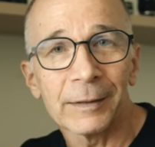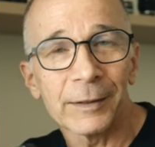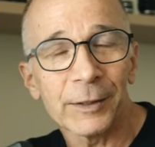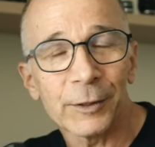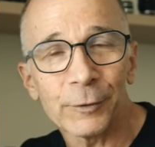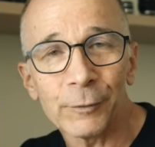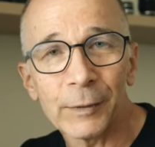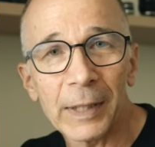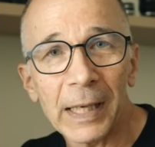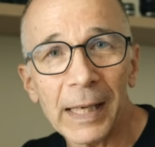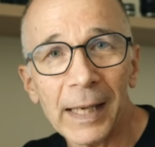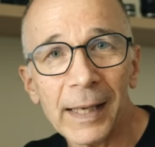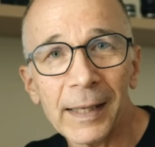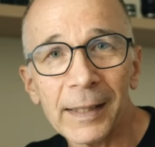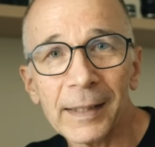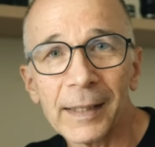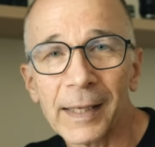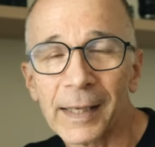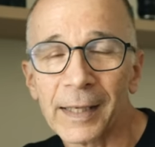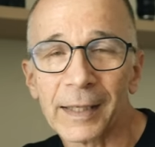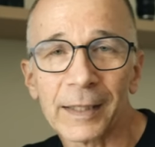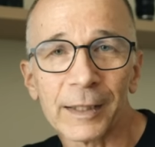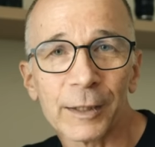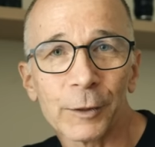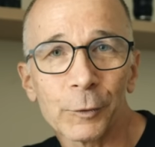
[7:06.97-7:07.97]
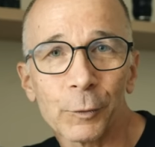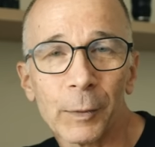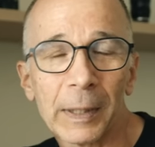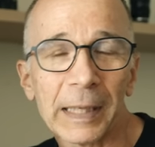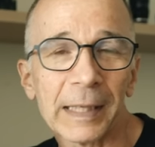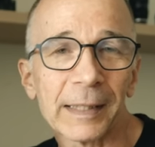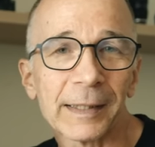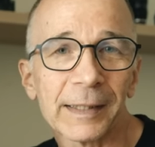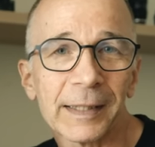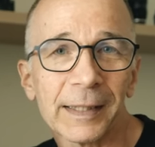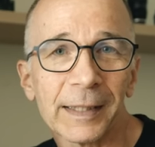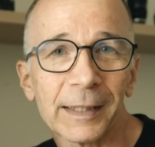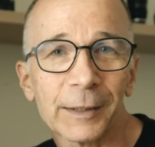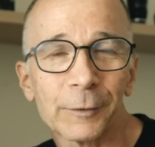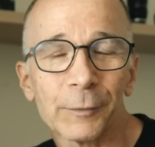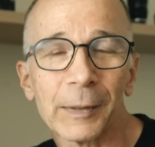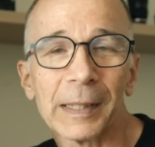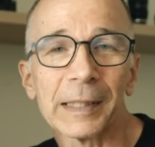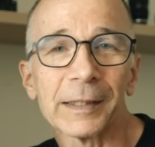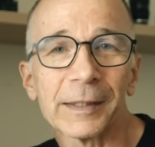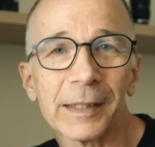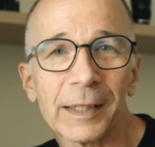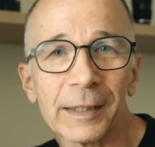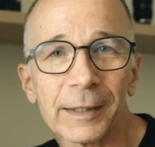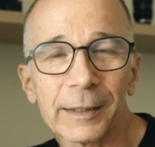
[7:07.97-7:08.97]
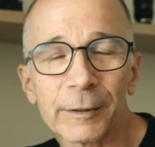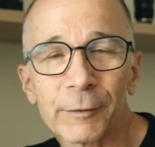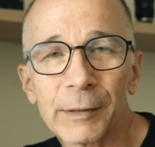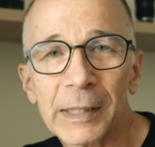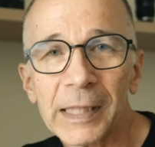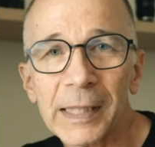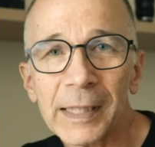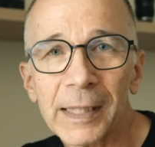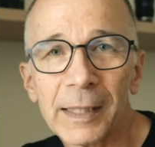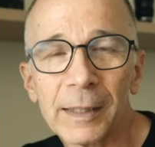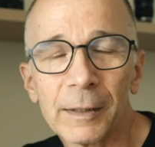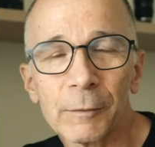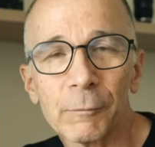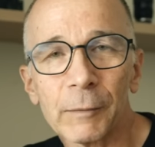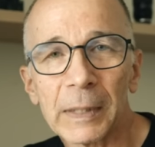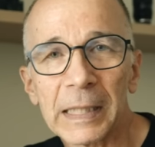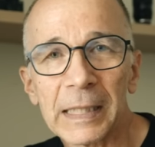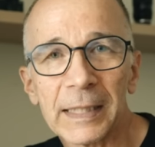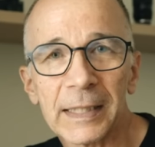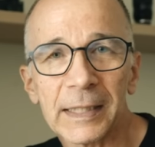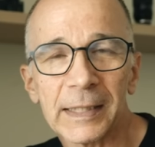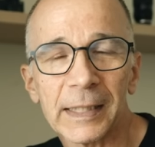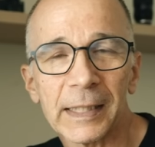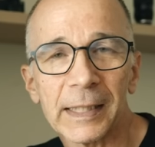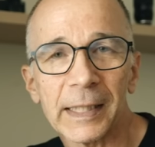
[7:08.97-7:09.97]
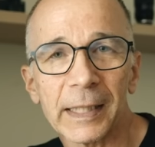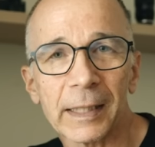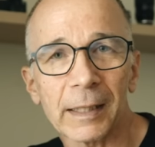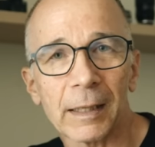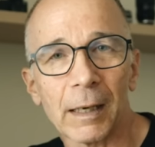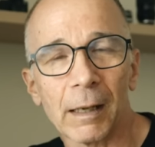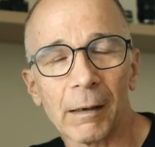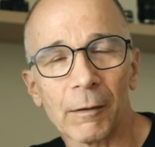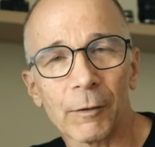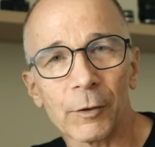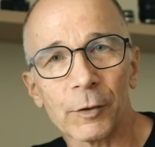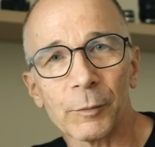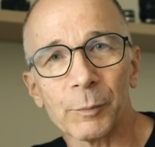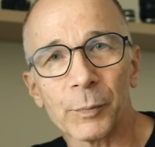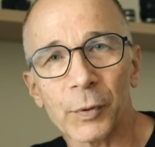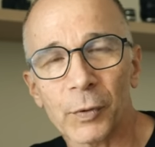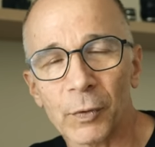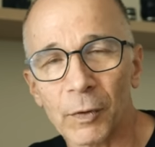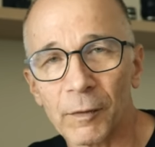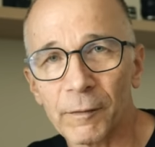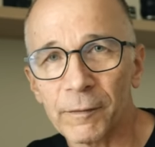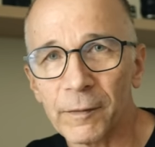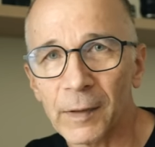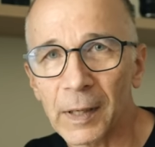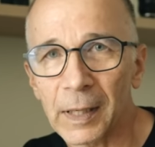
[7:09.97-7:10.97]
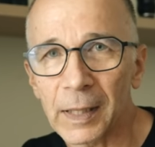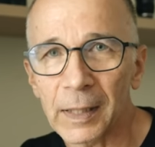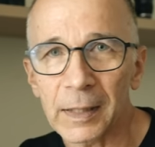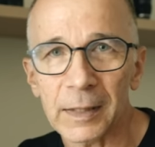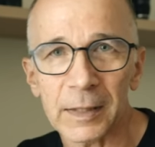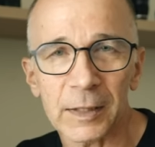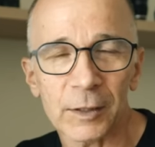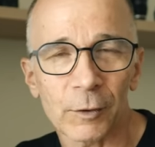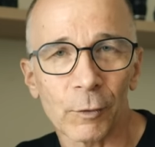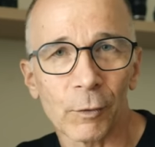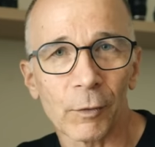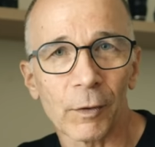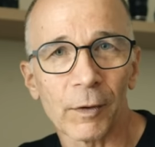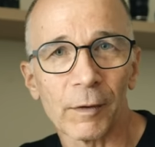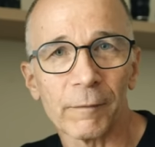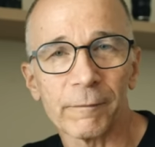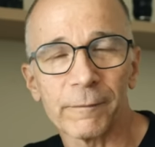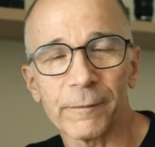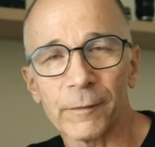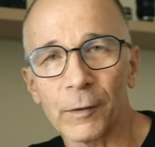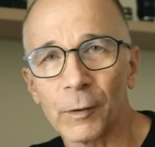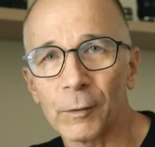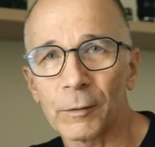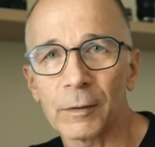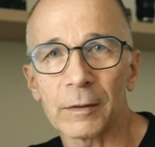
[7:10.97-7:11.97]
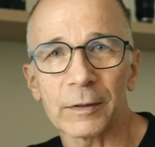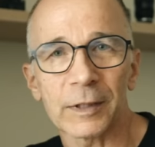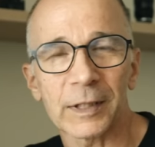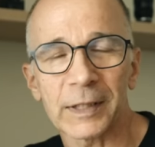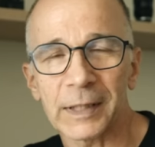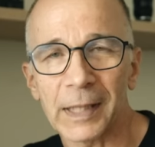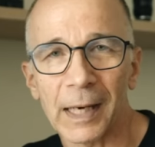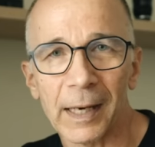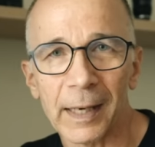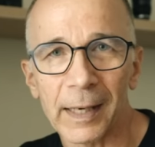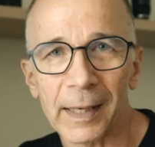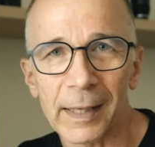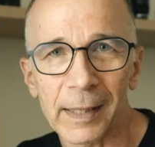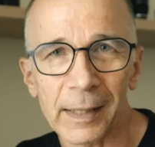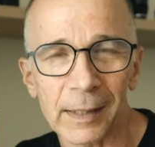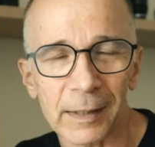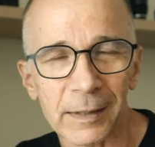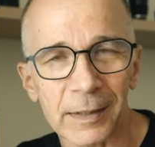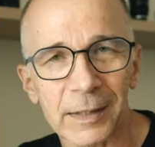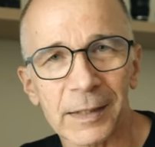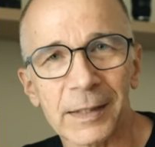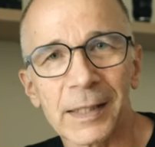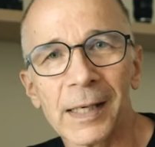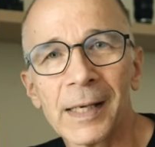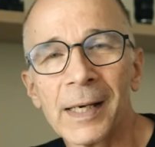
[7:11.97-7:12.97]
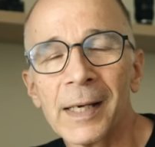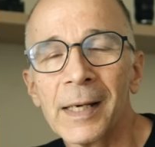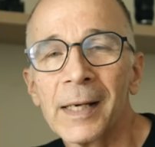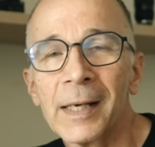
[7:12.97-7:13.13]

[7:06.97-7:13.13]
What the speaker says: today in 2023, we see color profiles or photo styles